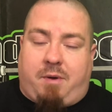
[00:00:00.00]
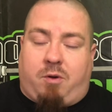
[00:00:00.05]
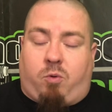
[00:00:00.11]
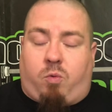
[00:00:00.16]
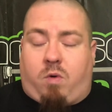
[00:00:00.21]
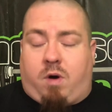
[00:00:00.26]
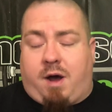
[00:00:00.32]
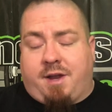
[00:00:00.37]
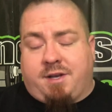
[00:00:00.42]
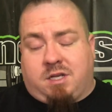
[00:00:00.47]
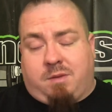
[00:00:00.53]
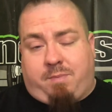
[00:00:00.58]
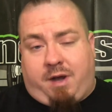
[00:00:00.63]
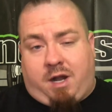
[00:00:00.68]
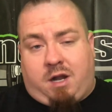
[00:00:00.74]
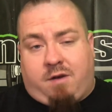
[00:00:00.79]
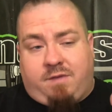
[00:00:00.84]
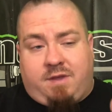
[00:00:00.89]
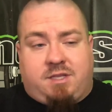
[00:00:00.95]
and want a
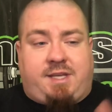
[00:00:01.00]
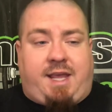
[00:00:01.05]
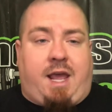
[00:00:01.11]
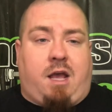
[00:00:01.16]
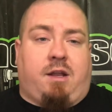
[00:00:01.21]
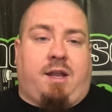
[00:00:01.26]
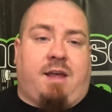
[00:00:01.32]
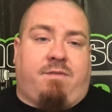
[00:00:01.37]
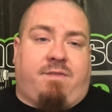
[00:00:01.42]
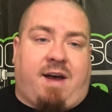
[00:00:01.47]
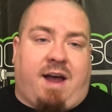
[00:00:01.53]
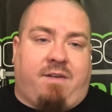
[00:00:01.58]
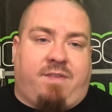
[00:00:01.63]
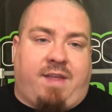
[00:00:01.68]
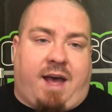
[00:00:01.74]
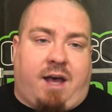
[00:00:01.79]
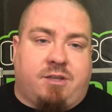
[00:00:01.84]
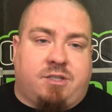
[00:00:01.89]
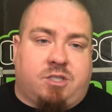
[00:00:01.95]
pair of these KLA
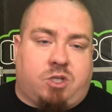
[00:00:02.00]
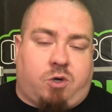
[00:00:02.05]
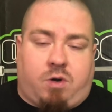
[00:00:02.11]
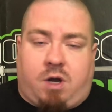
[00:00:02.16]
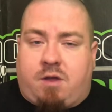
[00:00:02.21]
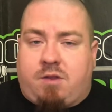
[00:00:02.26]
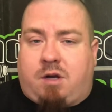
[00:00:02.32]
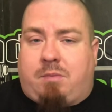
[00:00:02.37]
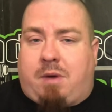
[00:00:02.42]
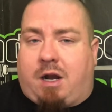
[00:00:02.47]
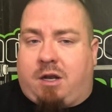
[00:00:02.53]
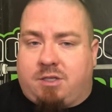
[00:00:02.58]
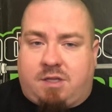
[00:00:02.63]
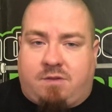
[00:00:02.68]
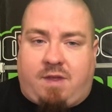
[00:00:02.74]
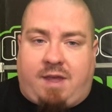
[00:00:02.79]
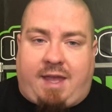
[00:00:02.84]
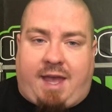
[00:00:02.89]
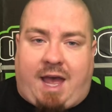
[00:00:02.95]
5000s or other models
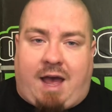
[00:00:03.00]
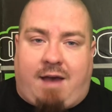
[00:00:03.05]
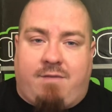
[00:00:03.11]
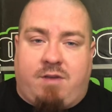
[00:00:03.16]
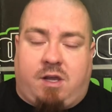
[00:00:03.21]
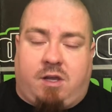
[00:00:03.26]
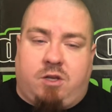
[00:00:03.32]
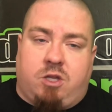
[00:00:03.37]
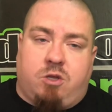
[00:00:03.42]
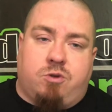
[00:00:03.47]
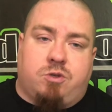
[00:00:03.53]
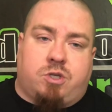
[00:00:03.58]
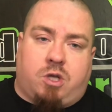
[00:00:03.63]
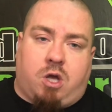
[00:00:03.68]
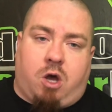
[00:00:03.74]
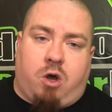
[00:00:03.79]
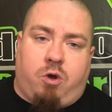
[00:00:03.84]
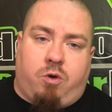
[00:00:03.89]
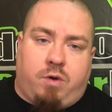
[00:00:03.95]
that they have, you can use
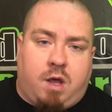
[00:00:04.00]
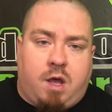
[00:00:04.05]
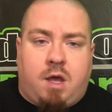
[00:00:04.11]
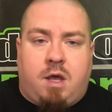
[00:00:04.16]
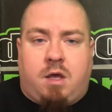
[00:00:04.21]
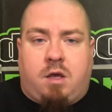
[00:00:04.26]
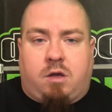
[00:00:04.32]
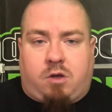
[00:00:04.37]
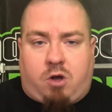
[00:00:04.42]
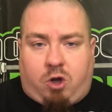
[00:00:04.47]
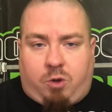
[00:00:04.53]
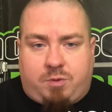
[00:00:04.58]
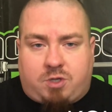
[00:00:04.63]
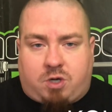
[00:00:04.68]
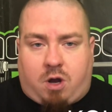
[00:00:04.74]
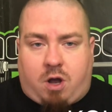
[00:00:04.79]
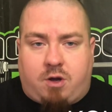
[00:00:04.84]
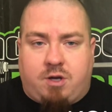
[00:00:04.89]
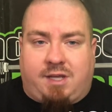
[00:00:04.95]
code
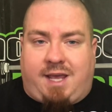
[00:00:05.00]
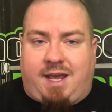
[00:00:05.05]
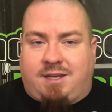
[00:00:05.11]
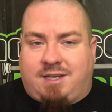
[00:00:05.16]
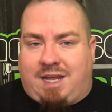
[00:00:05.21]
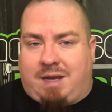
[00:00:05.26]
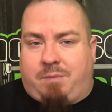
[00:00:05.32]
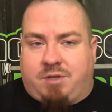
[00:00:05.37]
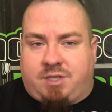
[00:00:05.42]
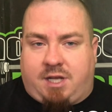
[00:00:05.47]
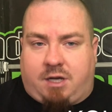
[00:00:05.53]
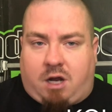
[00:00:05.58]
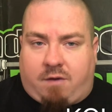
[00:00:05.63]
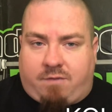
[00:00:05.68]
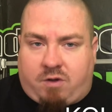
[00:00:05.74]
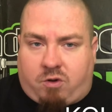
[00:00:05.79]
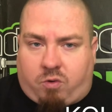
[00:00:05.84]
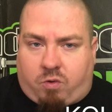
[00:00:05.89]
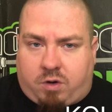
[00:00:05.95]
Kolbstrong to get 10%
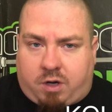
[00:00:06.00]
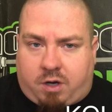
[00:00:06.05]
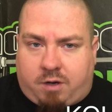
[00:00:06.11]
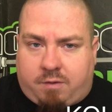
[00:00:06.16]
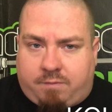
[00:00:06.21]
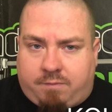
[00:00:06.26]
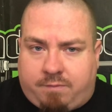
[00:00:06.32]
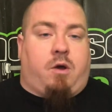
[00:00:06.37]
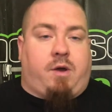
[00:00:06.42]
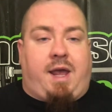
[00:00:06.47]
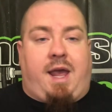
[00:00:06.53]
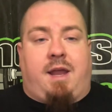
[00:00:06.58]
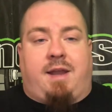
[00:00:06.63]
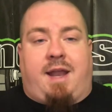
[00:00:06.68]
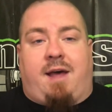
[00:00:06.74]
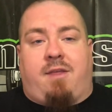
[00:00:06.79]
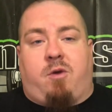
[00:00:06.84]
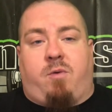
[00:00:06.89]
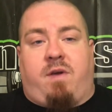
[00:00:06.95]
off your order. Okay,
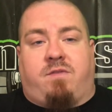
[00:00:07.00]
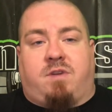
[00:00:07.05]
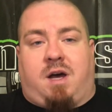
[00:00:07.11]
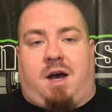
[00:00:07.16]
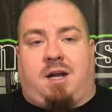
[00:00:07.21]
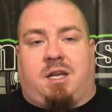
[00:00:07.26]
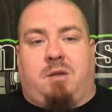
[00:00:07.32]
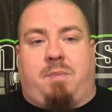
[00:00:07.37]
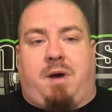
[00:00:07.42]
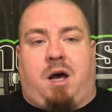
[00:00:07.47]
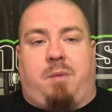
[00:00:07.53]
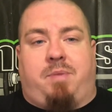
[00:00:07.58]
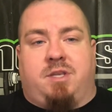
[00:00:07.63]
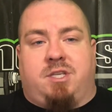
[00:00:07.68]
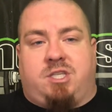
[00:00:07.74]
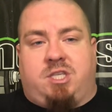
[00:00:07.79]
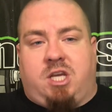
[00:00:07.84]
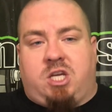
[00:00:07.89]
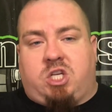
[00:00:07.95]
now that we've talked about
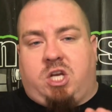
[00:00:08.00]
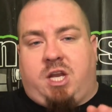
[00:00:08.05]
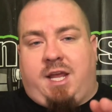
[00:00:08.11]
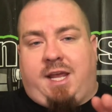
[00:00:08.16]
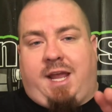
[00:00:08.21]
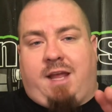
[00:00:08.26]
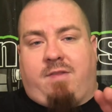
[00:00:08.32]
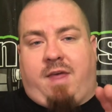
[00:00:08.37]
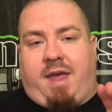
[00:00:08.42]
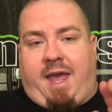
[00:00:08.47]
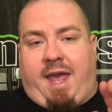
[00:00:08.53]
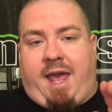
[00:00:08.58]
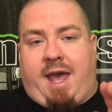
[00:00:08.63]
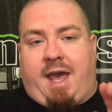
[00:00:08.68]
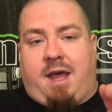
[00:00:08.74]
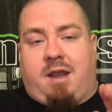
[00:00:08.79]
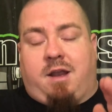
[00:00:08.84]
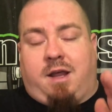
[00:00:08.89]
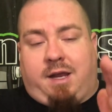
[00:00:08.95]
positioning in the
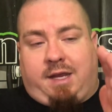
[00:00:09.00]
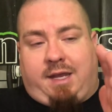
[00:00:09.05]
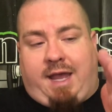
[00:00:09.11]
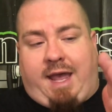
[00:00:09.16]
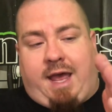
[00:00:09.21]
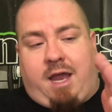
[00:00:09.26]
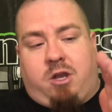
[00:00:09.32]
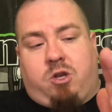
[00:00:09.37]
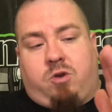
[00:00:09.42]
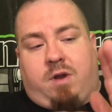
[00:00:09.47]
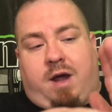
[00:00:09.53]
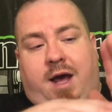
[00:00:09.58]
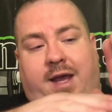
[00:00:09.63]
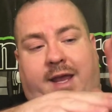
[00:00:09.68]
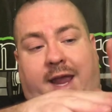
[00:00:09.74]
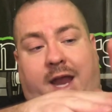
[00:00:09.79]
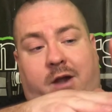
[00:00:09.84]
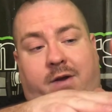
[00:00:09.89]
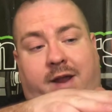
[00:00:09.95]
hand, again, do
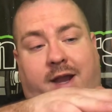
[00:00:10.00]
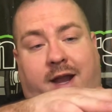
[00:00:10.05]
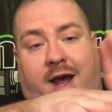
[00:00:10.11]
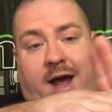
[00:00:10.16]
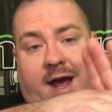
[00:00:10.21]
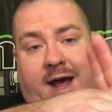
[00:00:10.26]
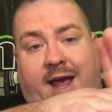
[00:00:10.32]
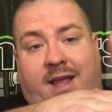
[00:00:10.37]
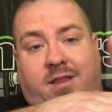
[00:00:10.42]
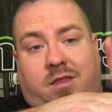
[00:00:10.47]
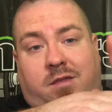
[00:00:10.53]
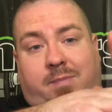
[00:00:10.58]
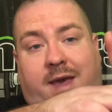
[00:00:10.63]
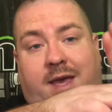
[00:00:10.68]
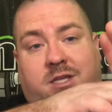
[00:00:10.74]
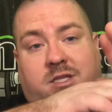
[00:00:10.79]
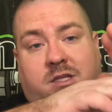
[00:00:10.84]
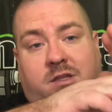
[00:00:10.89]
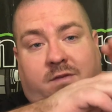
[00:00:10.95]
not carry it high at the
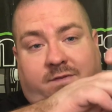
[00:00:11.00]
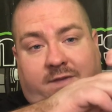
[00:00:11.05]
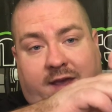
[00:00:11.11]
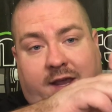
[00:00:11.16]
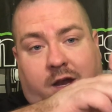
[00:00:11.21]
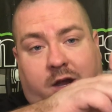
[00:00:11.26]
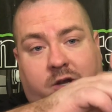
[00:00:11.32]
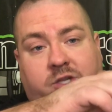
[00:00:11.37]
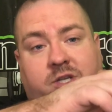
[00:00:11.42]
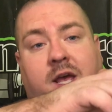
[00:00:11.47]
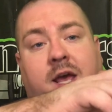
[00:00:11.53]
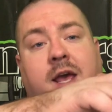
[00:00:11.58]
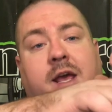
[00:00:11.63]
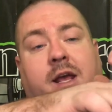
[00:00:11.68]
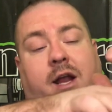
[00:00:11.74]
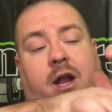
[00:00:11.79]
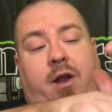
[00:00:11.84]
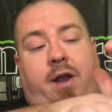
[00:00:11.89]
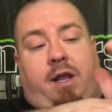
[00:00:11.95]
base of the fingers.
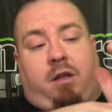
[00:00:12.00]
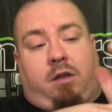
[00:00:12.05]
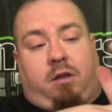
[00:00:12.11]
Carry it